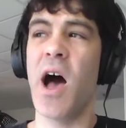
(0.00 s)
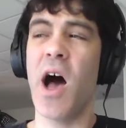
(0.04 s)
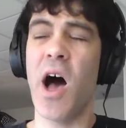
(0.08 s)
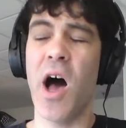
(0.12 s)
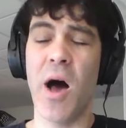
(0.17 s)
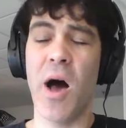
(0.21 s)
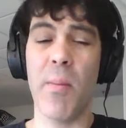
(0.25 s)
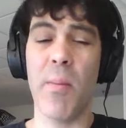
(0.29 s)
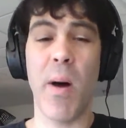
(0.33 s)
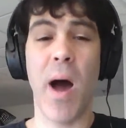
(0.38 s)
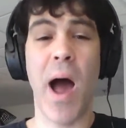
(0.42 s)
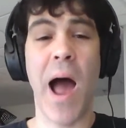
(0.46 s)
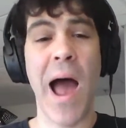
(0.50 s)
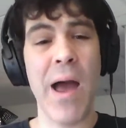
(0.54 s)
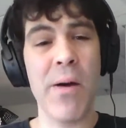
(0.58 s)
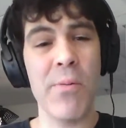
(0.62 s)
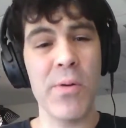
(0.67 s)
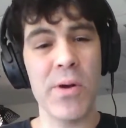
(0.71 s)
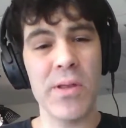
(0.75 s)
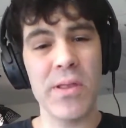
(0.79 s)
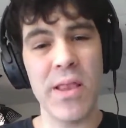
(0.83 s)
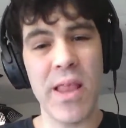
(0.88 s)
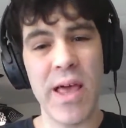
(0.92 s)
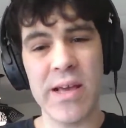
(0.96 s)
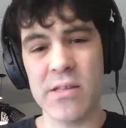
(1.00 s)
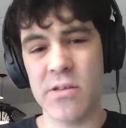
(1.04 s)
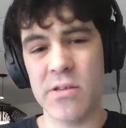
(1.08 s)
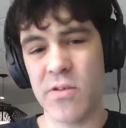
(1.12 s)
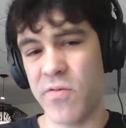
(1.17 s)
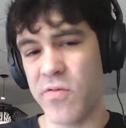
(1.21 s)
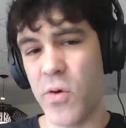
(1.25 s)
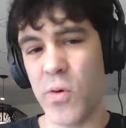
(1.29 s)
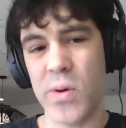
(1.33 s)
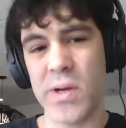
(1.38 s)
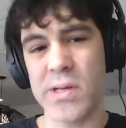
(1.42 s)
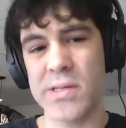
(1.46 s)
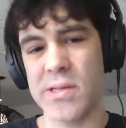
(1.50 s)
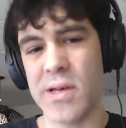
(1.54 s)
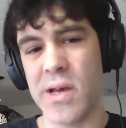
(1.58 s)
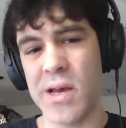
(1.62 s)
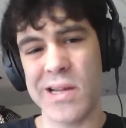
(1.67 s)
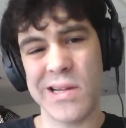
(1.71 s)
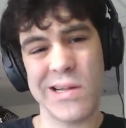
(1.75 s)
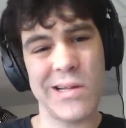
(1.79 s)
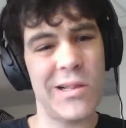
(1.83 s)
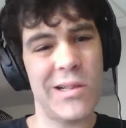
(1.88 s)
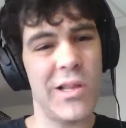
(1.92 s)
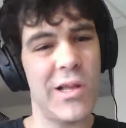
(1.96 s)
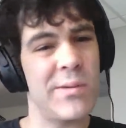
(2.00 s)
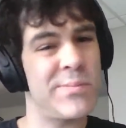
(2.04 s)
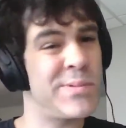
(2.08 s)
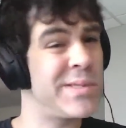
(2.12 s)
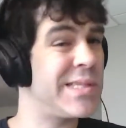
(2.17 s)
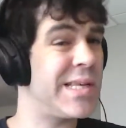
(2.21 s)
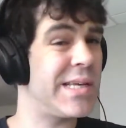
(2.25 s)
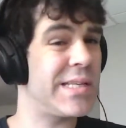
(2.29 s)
I would like to focus on clubs